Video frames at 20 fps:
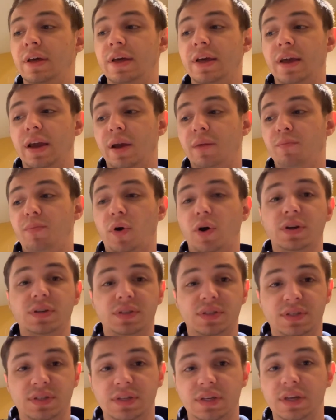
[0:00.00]
In part
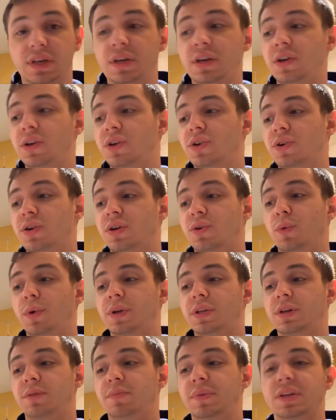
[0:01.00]
C, you're going
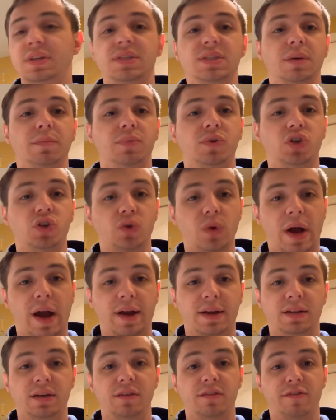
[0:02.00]
to be
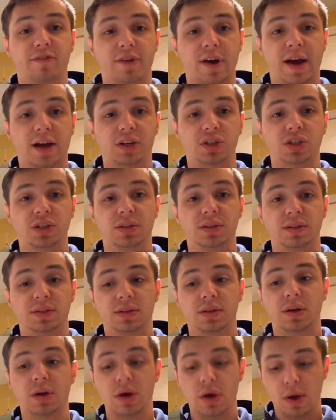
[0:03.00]
subtracting
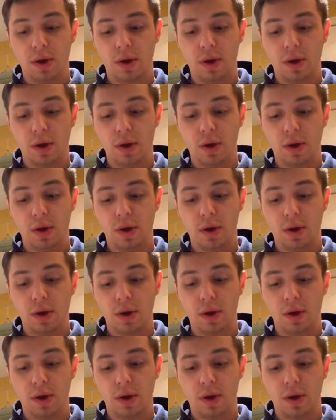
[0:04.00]
fractions.